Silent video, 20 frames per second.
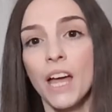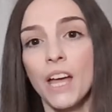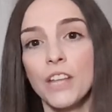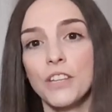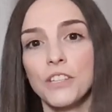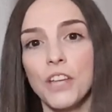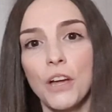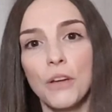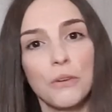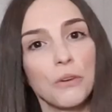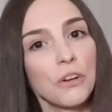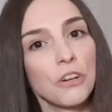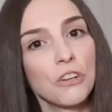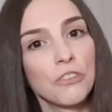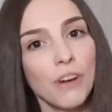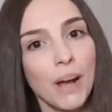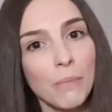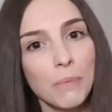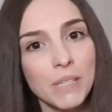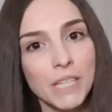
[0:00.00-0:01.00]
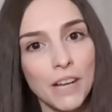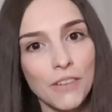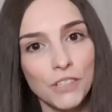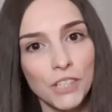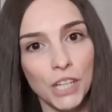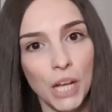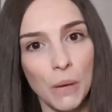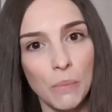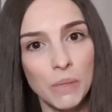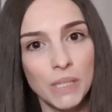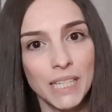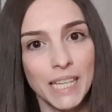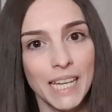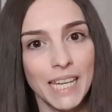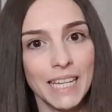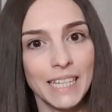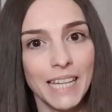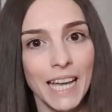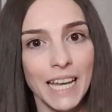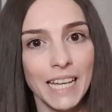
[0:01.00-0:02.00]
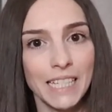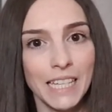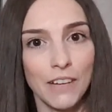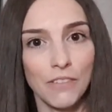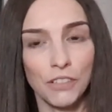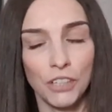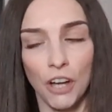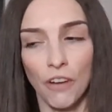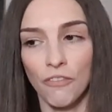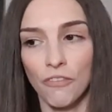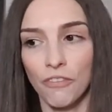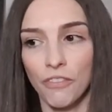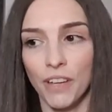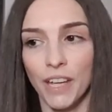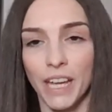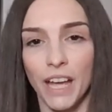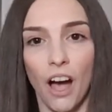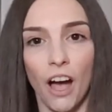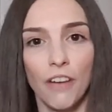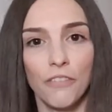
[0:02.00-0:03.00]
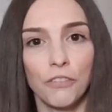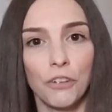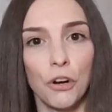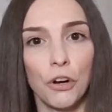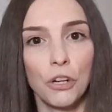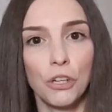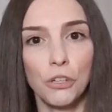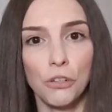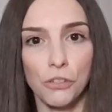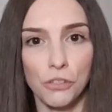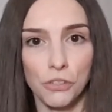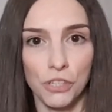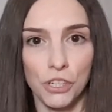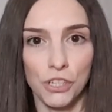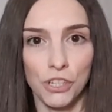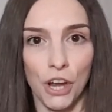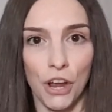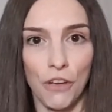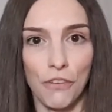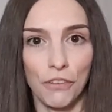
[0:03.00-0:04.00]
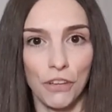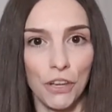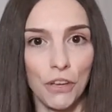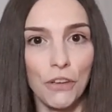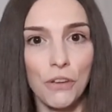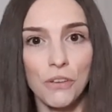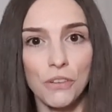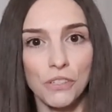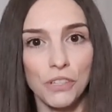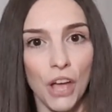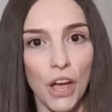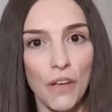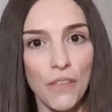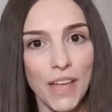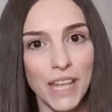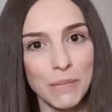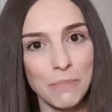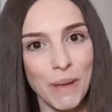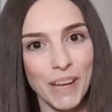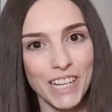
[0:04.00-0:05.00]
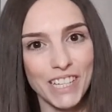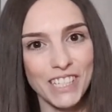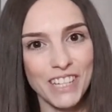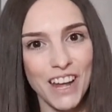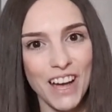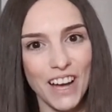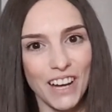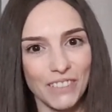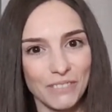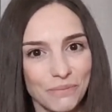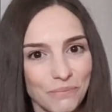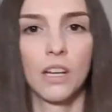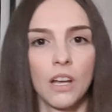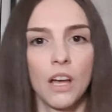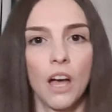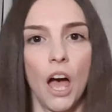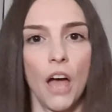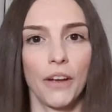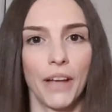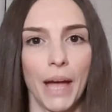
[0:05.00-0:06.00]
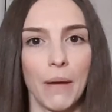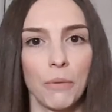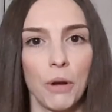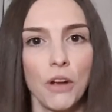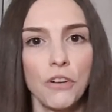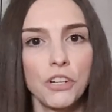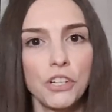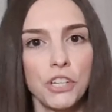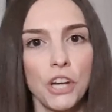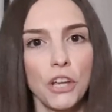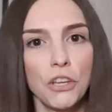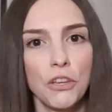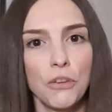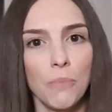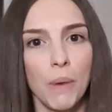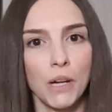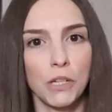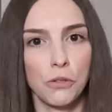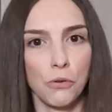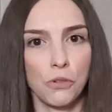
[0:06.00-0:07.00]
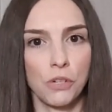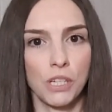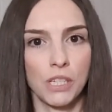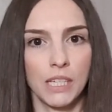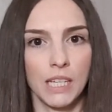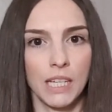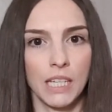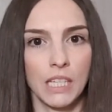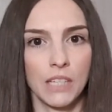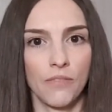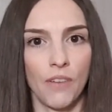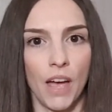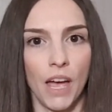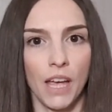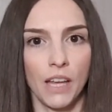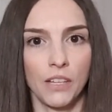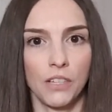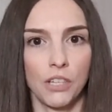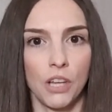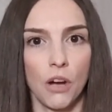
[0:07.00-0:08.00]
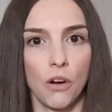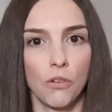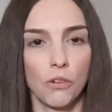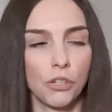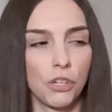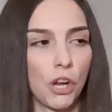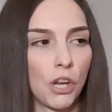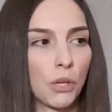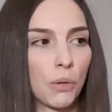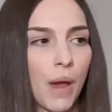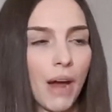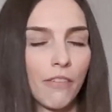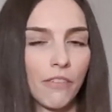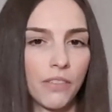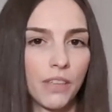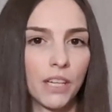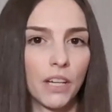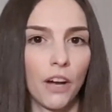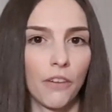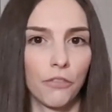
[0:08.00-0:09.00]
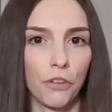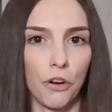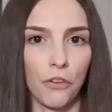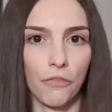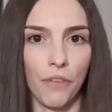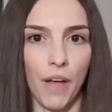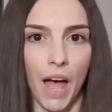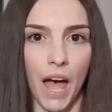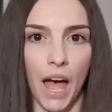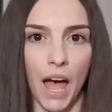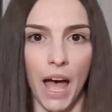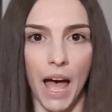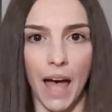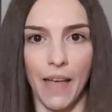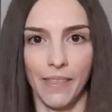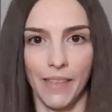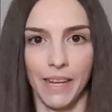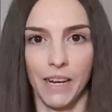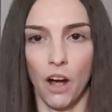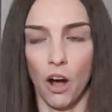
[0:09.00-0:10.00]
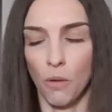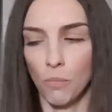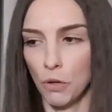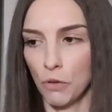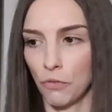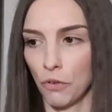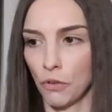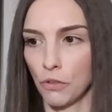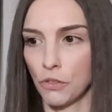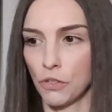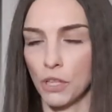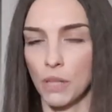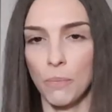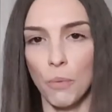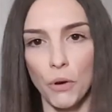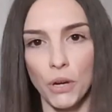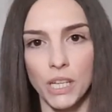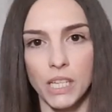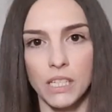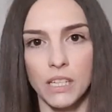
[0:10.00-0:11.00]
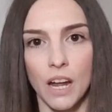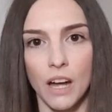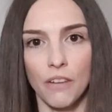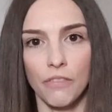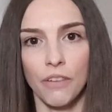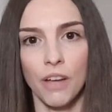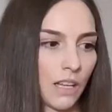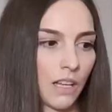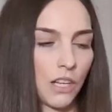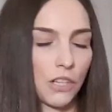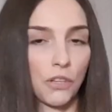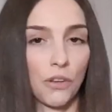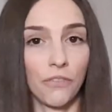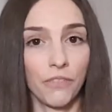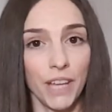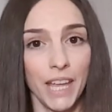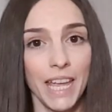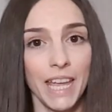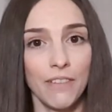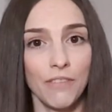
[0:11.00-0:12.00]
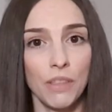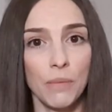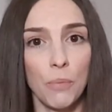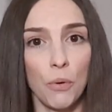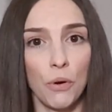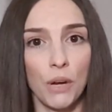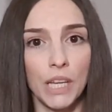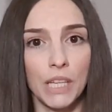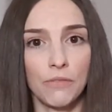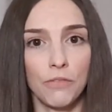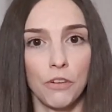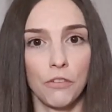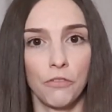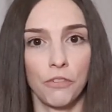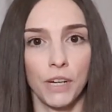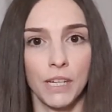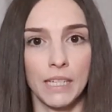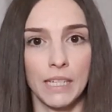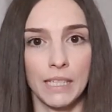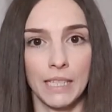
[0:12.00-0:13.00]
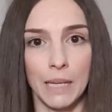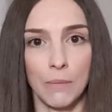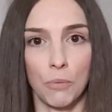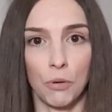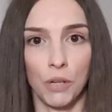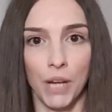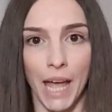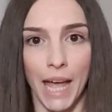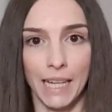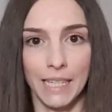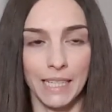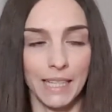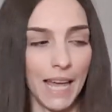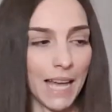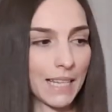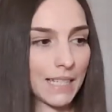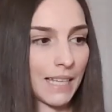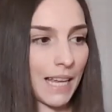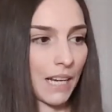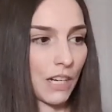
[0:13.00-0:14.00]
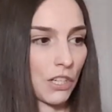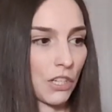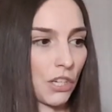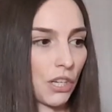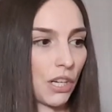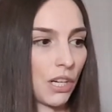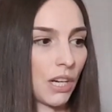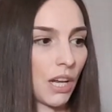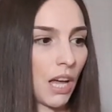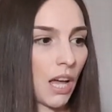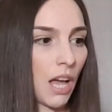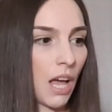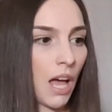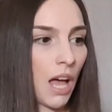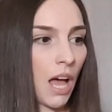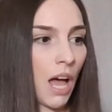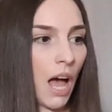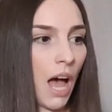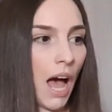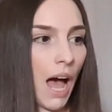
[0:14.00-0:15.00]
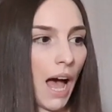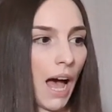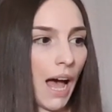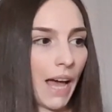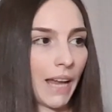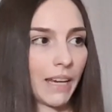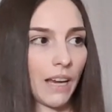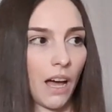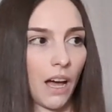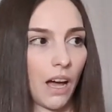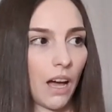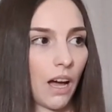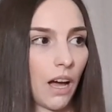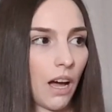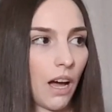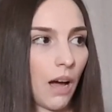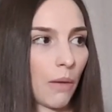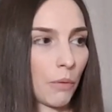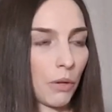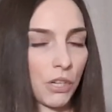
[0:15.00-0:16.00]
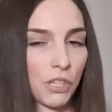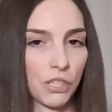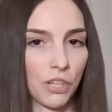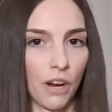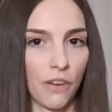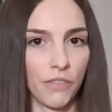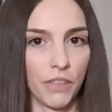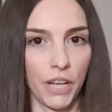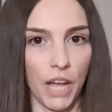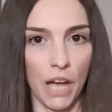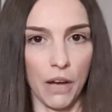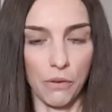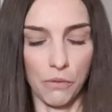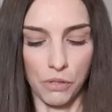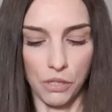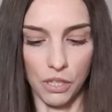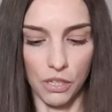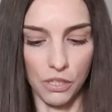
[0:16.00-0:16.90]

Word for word: So grab yourselves a cup of tea, get yourselves comfy, I've got lots to show you, so let's make a start. Okay, I'm going to show you my daughter's things first, so I'll show you everything I've got for her and then I'll move on to the boys stuff. So if you're here for the boys, feel free to skip on ahead to that section and I'm going to start with the girls.